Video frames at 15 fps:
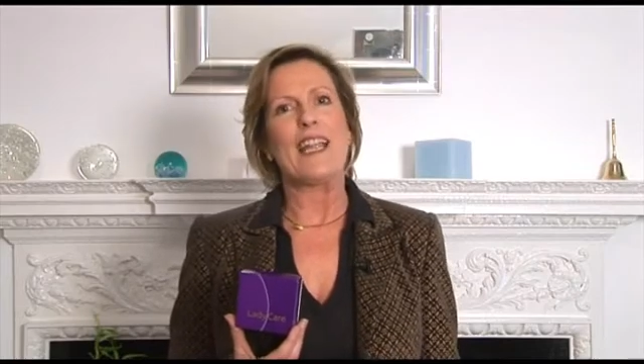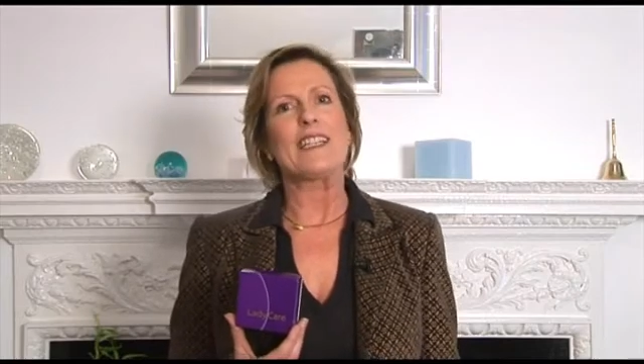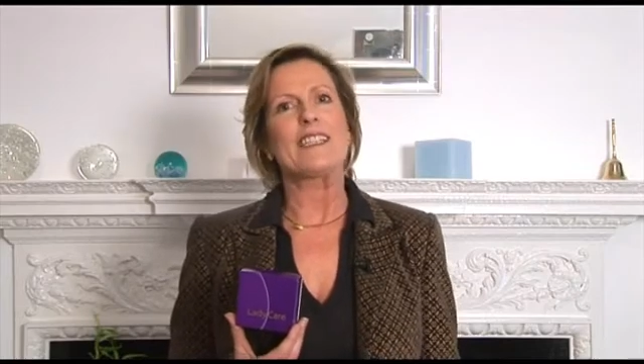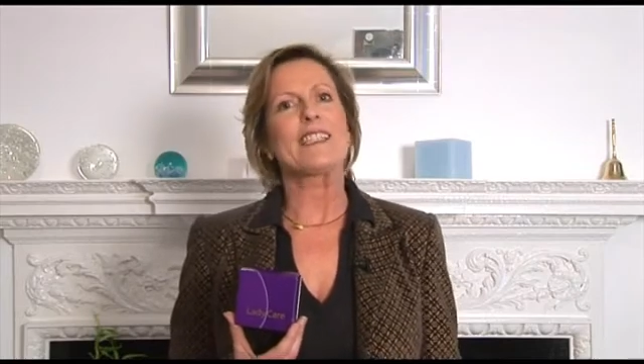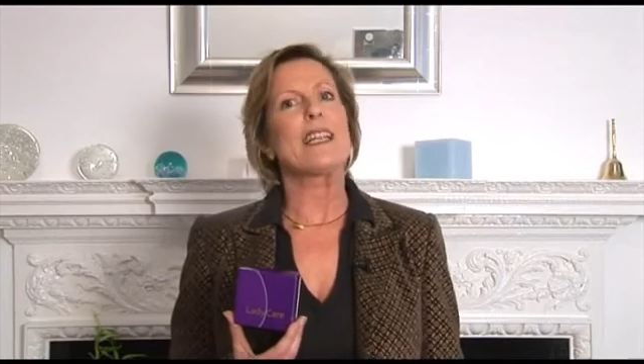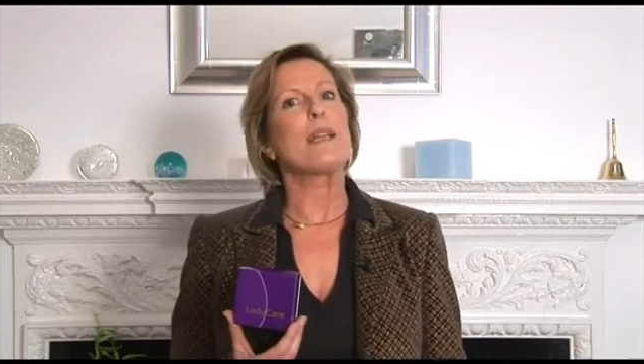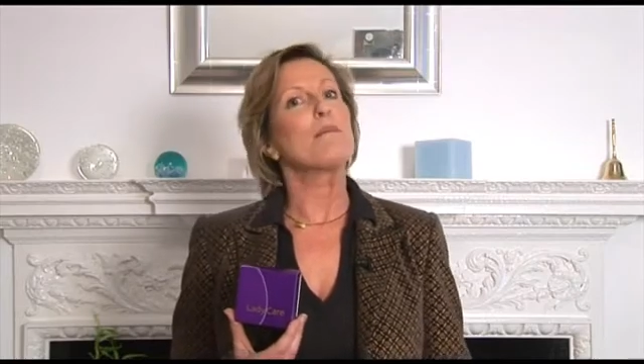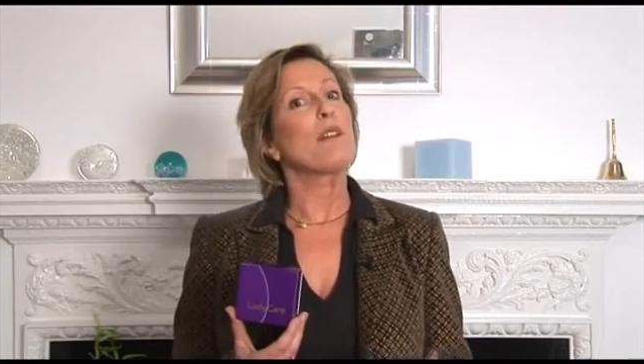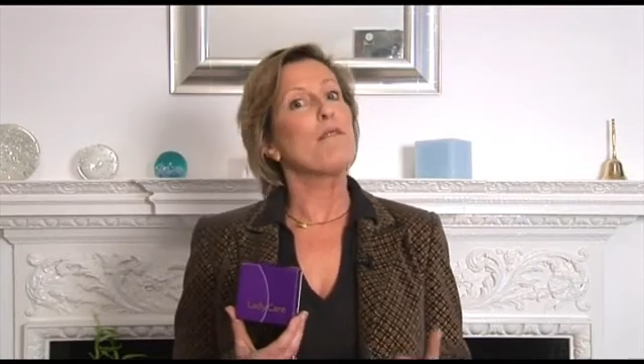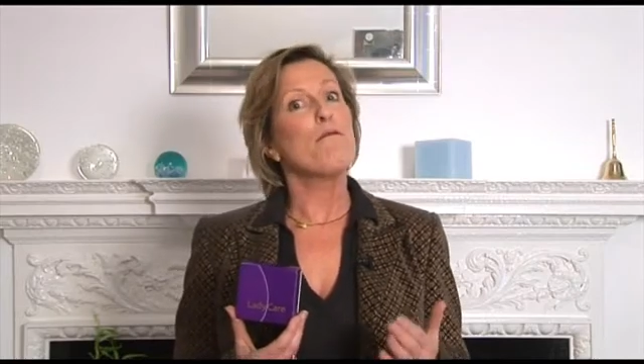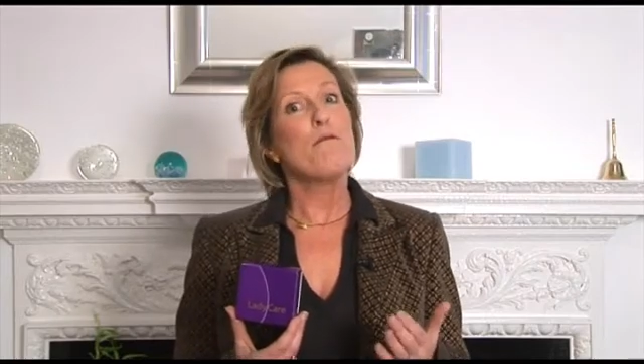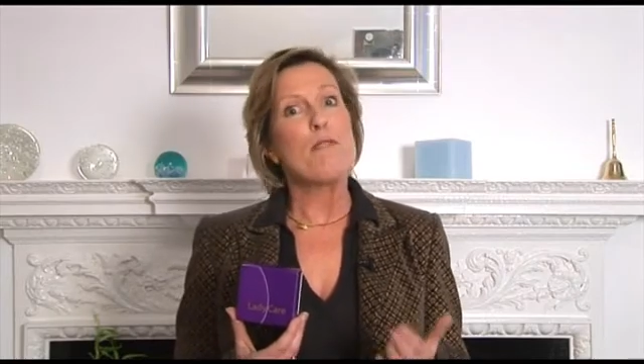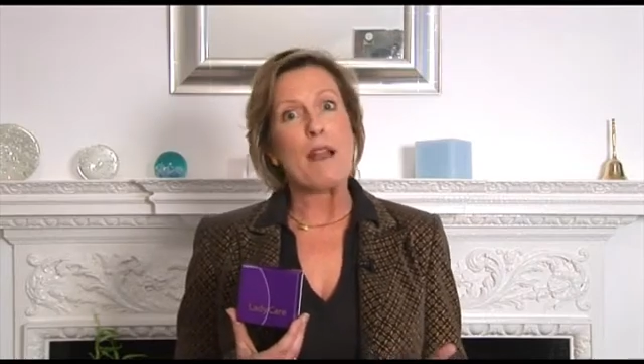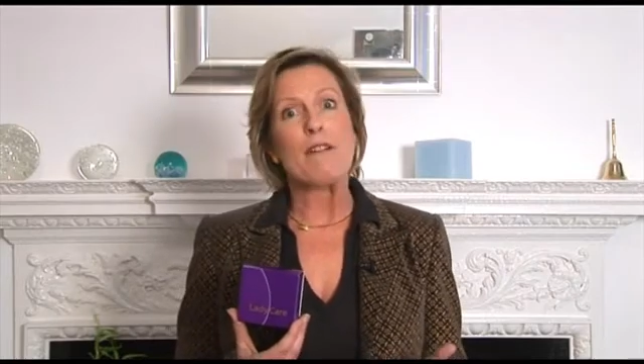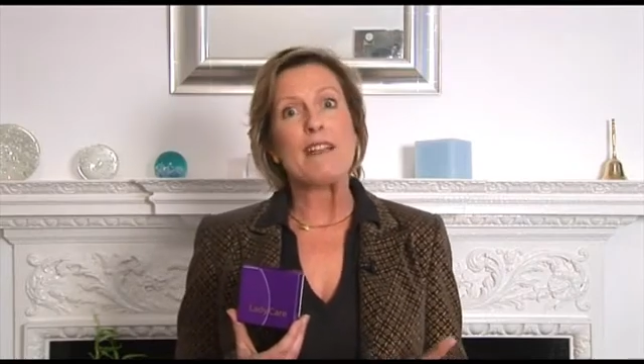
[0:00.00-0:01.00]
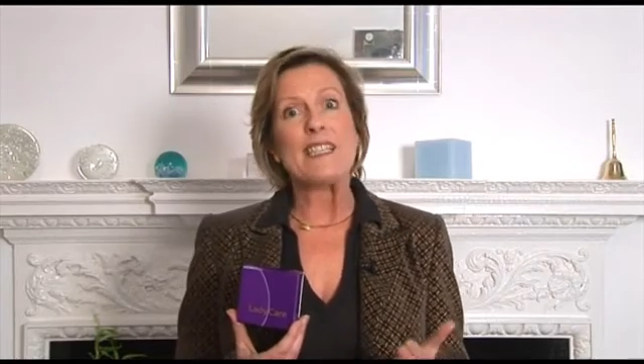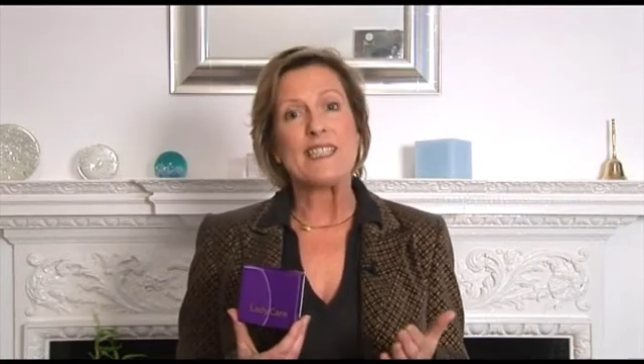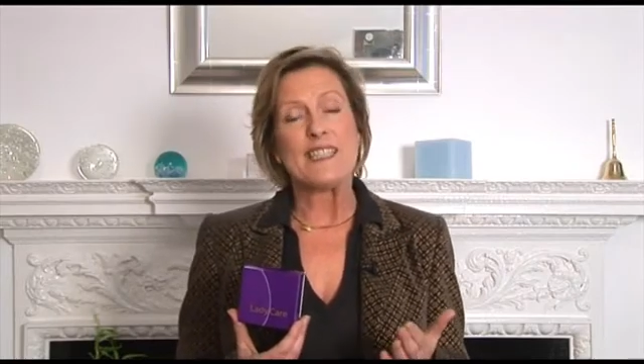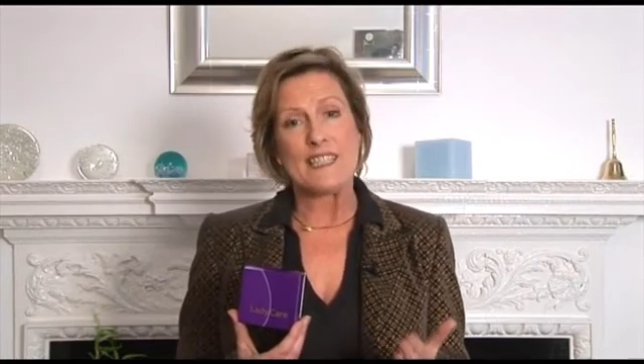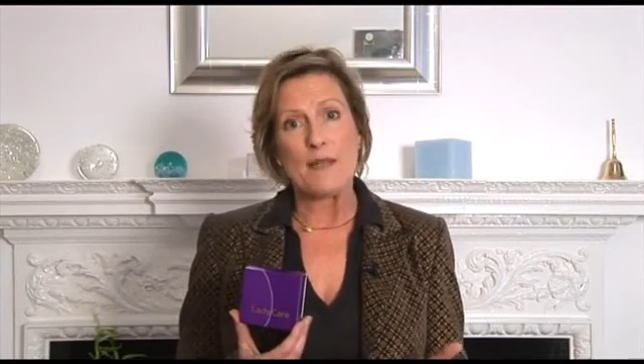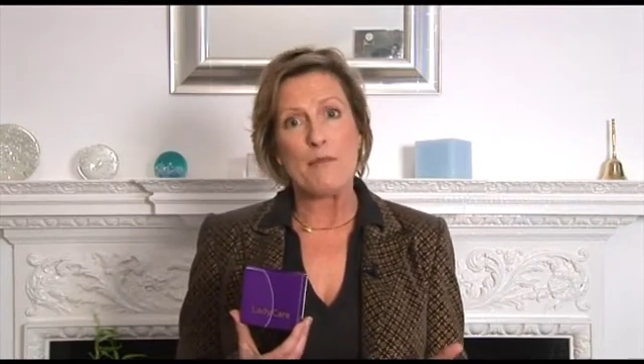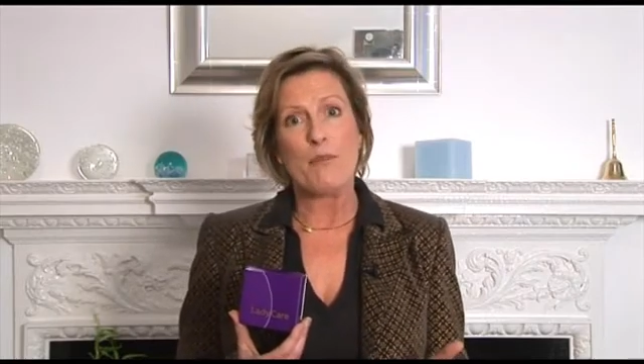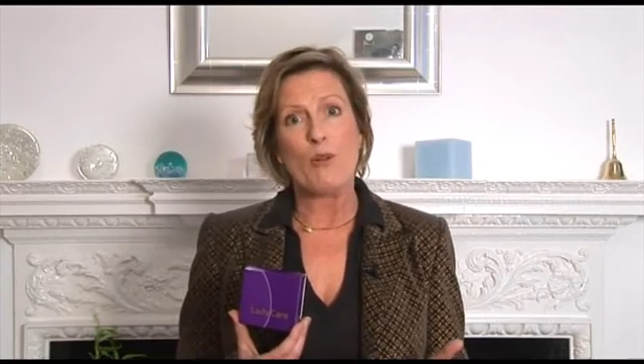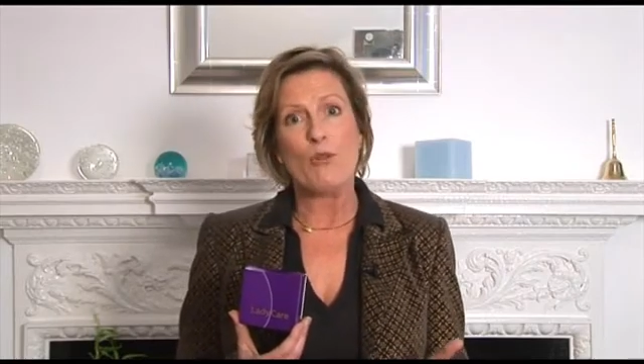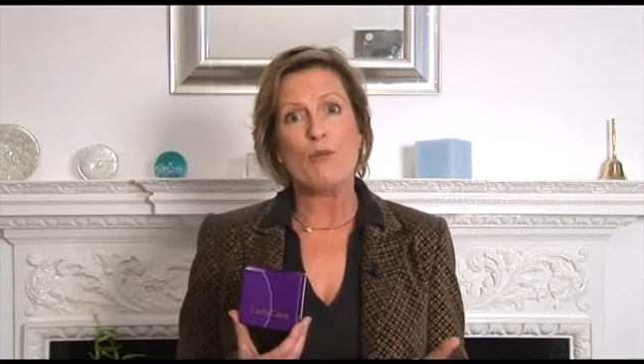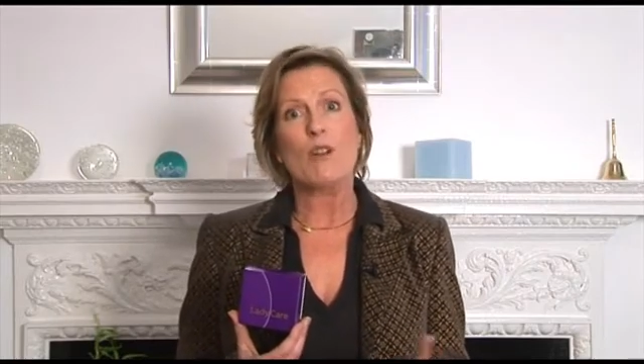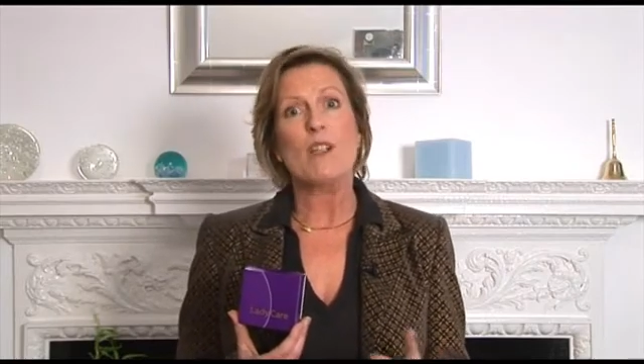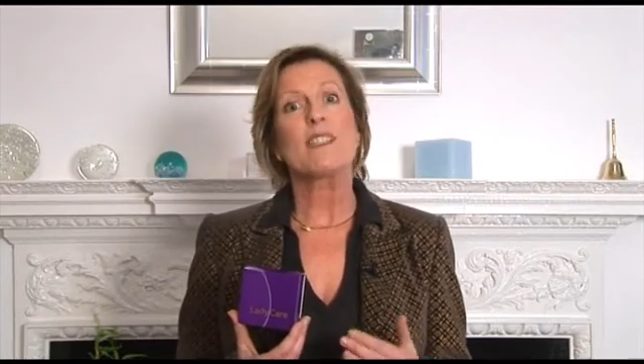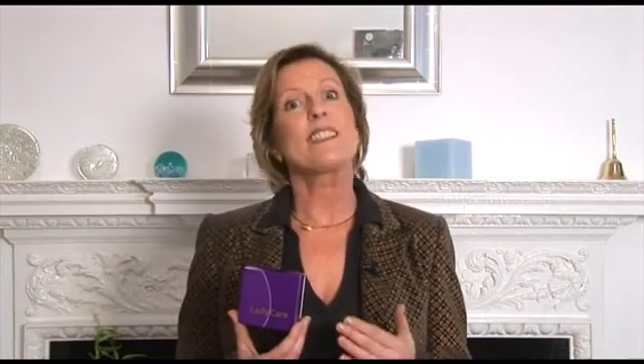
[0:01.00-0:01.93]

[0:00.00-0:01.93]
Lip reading: it seems a very simple,